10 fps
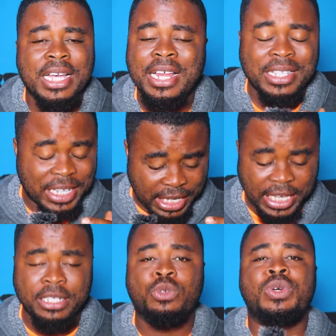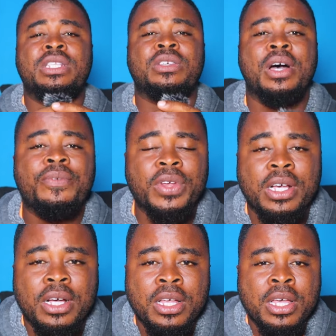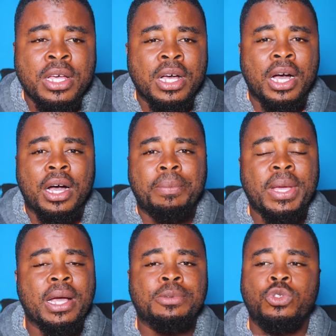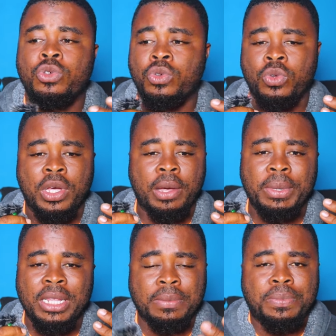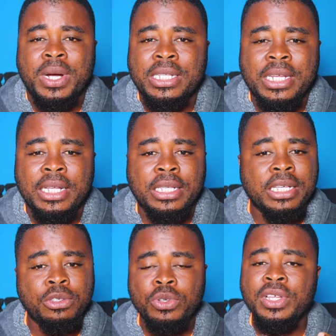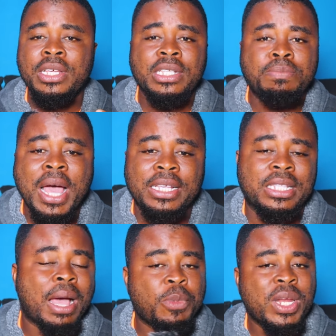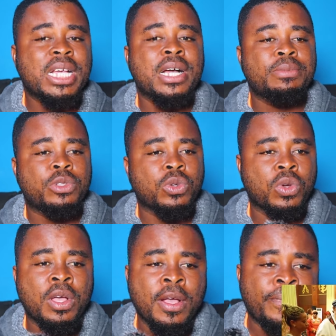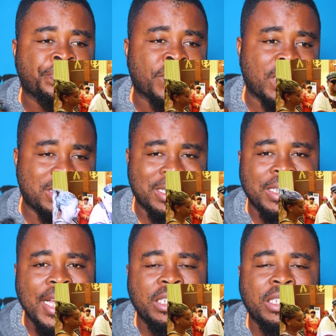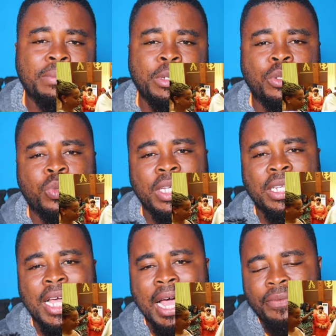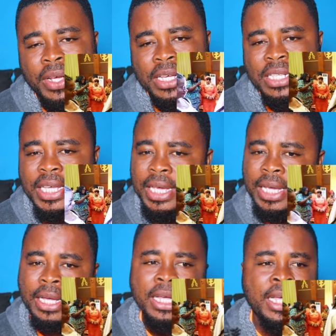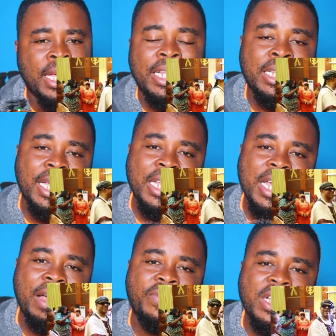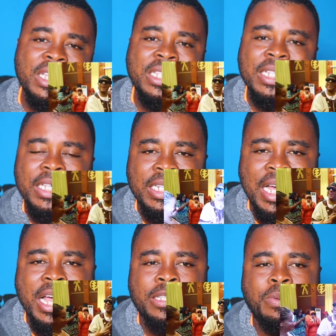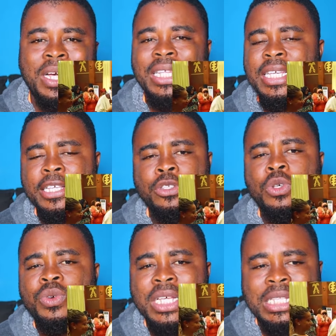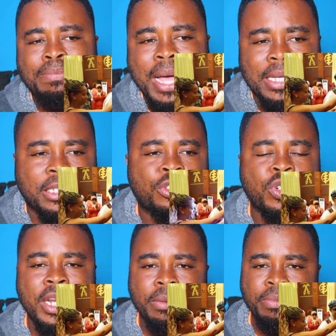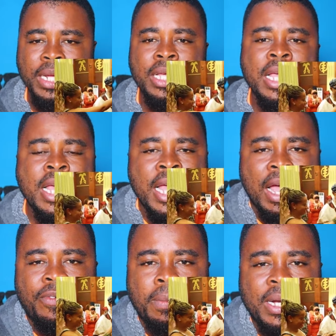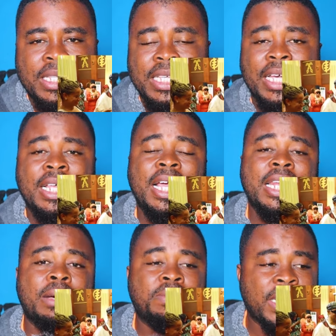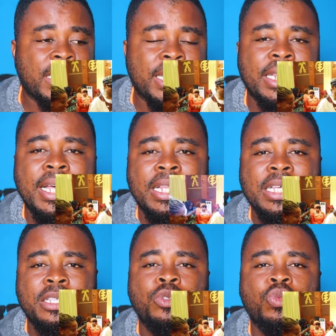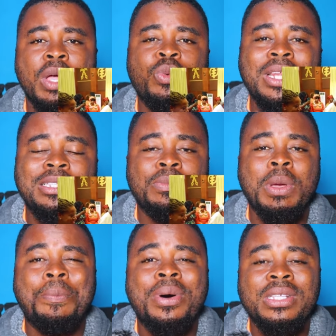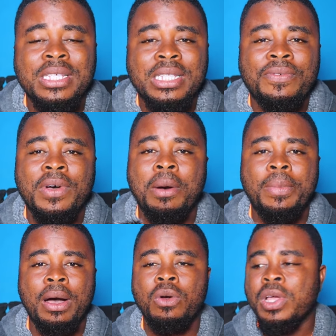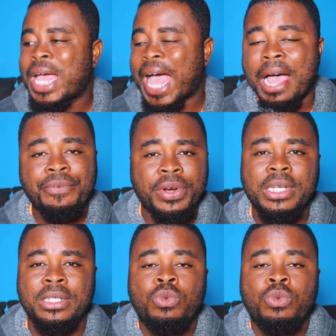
Ghana is the gateway to Africa. Uh, big ups to, I mean, the president. He's doing his best. I mean, when it comes to the connection between Africans here and, and Africans in the diaspora, I think he's doing his best. He's trying to bring everybody together. And I'm thinking that this is where we need to be positive about African.